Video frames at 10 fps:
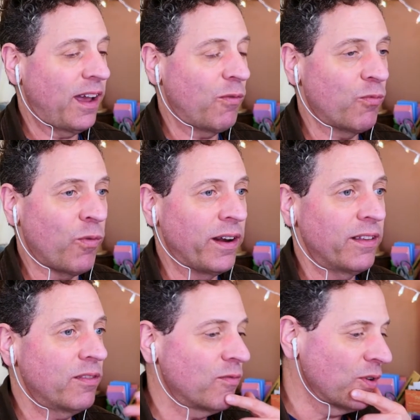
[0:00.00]
I would run
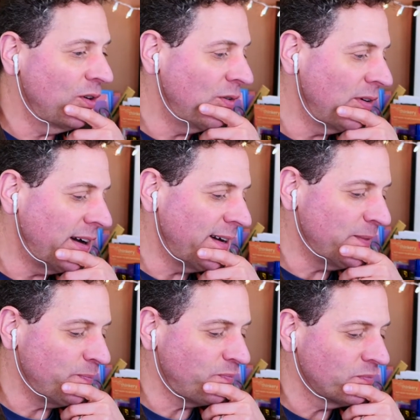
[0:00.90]
it through,
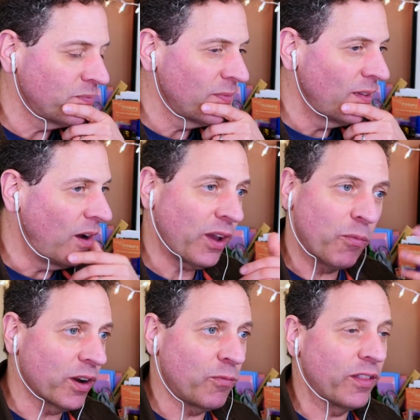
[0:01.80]
okay,
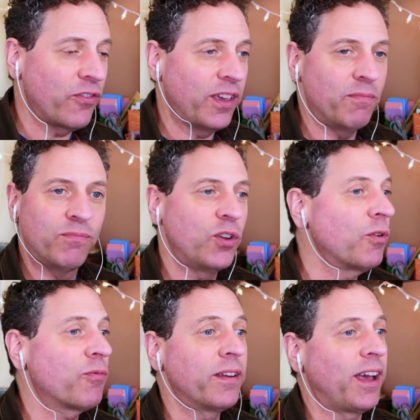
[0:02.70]
we're going to run the scene two
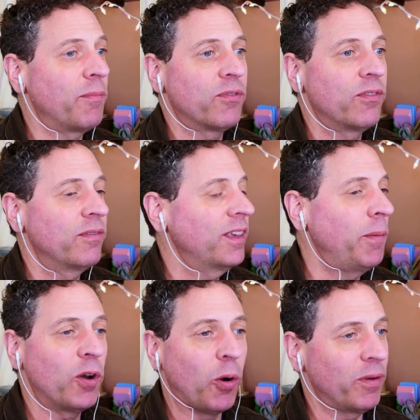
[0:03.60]
or three times.
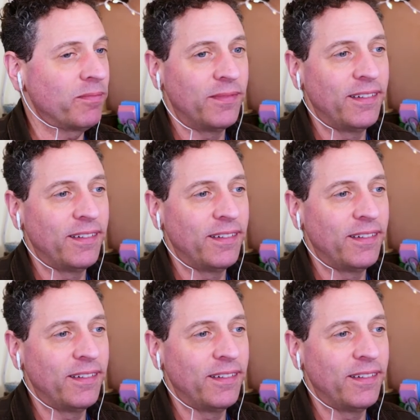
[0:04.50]
Keep it open.